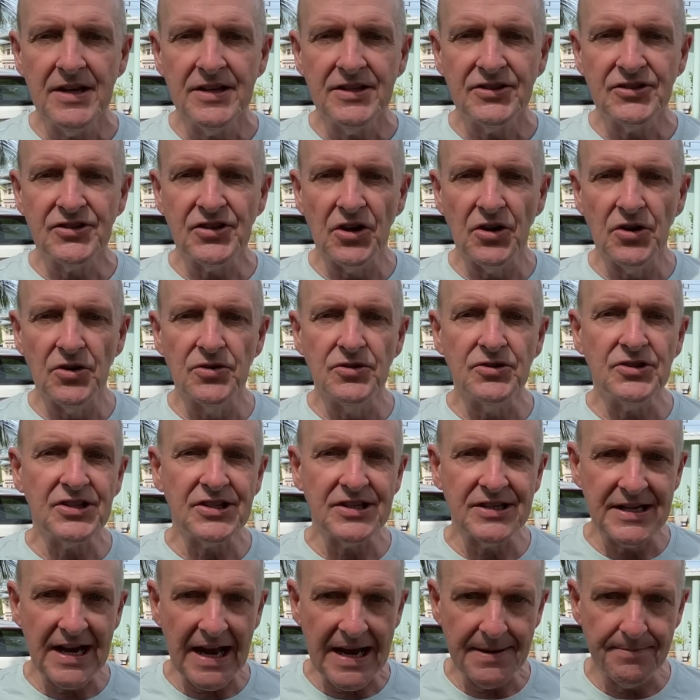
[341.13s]
So
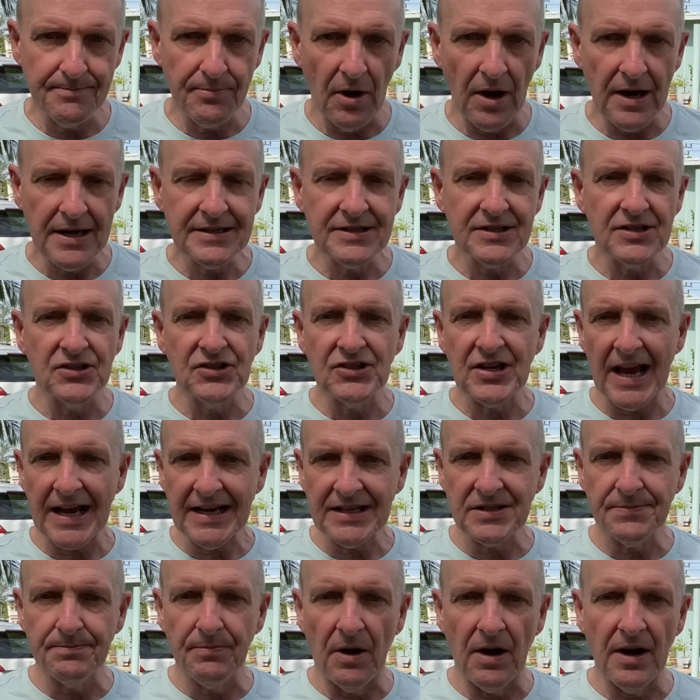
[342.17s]
snake bites,
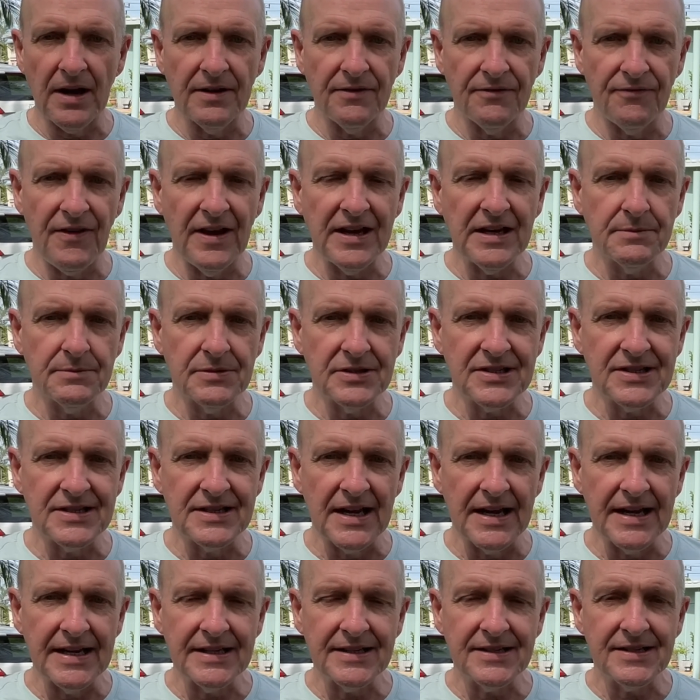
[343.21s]
attacks by venomous
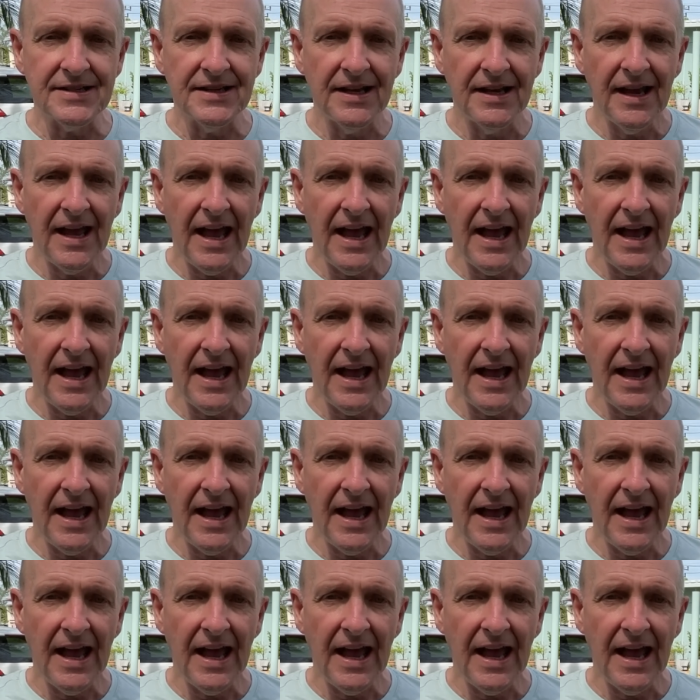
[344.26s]
snakes,